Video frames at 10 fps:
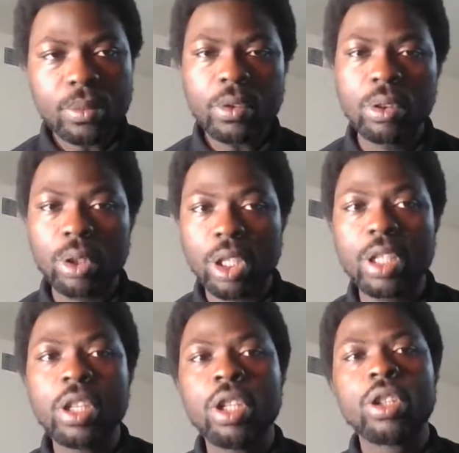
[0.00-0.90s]
Okay,
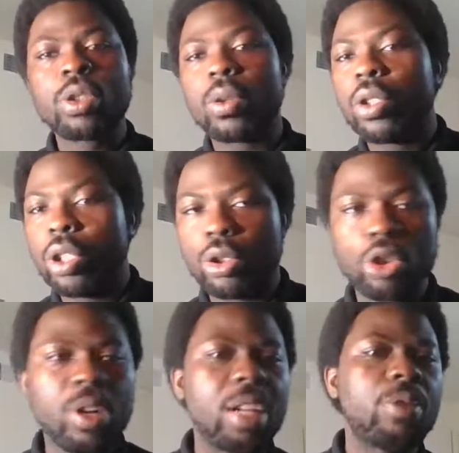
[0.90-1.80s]
so
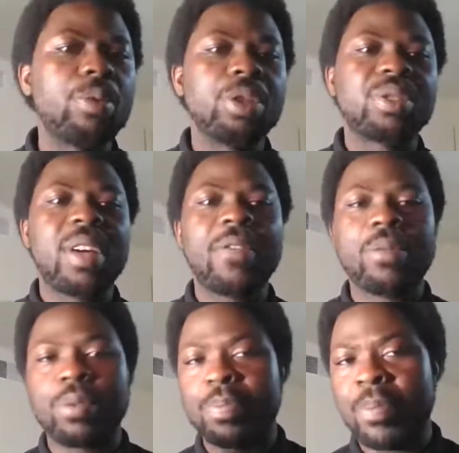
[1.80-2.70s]
usually we used to have
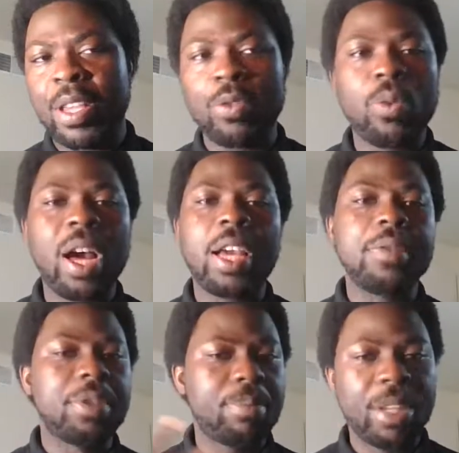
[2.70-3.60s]
many
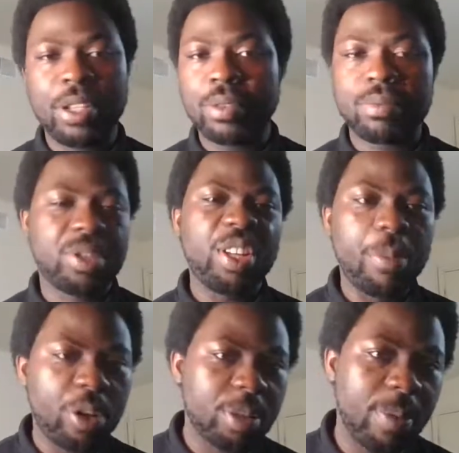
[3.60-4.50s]
wives, many some
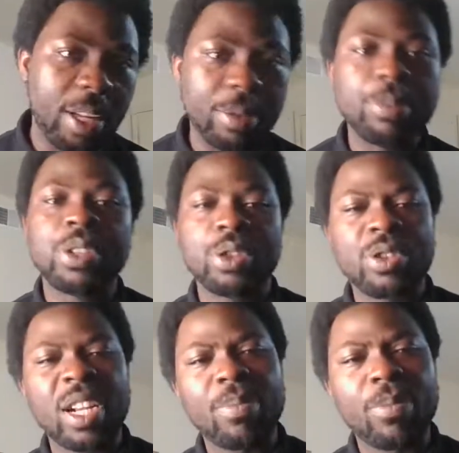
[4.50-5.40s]
husband. It's
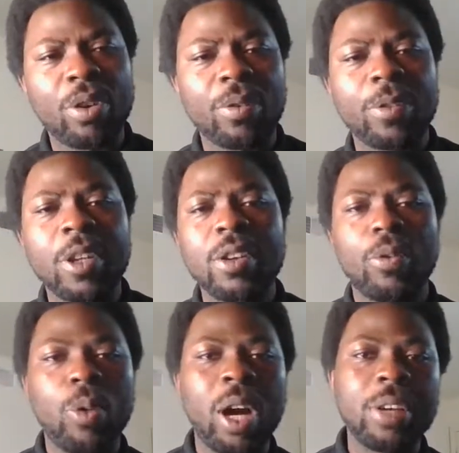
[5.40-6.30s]
usually more of
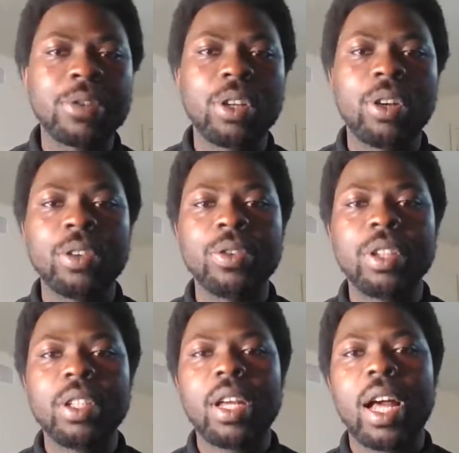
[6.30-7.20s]
wives on
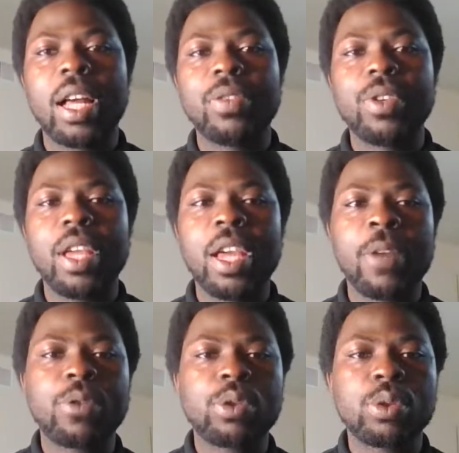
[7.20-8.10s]
an
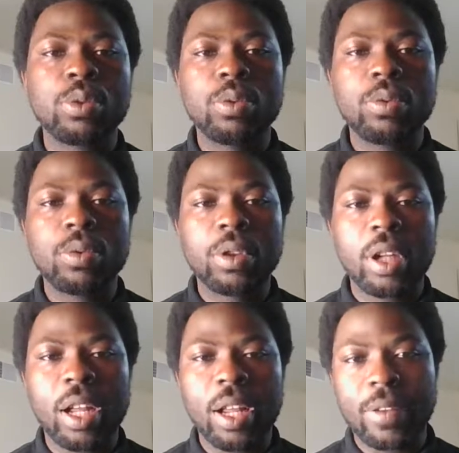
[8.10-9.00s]
F2
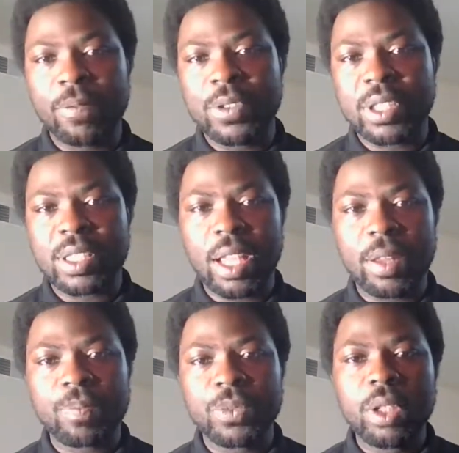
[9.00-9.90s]
visa.
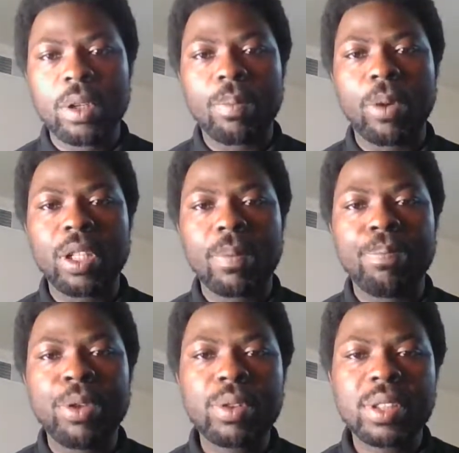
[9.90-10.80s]
But the
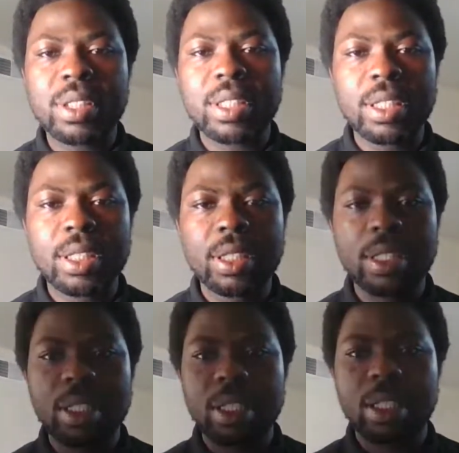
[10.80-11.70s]
beauty
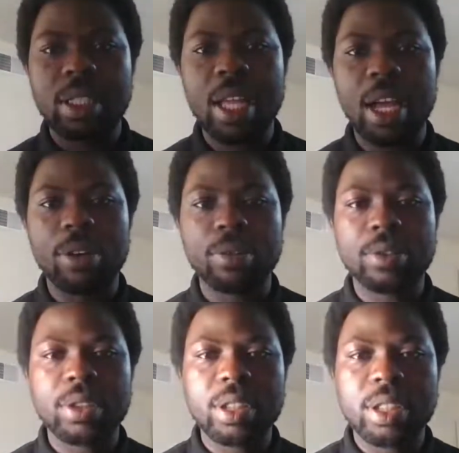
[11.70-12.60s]
now
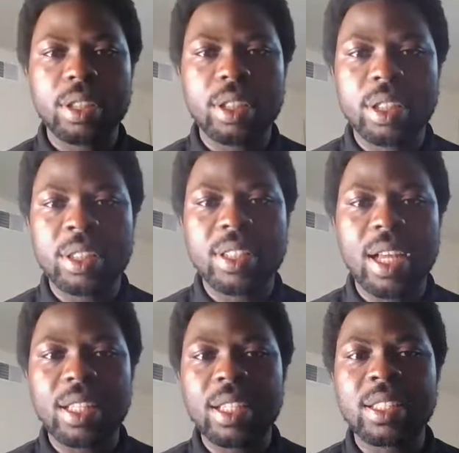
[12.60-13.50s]
is
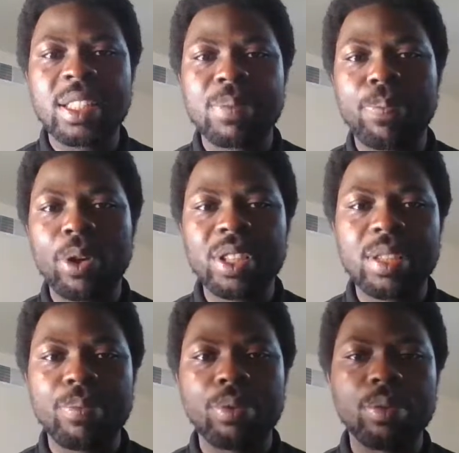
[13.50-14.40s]
that it is
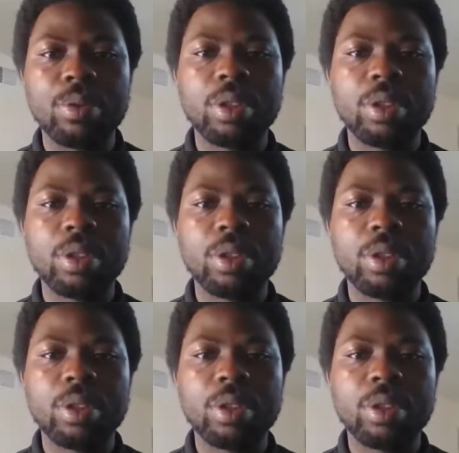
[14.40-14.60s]
possible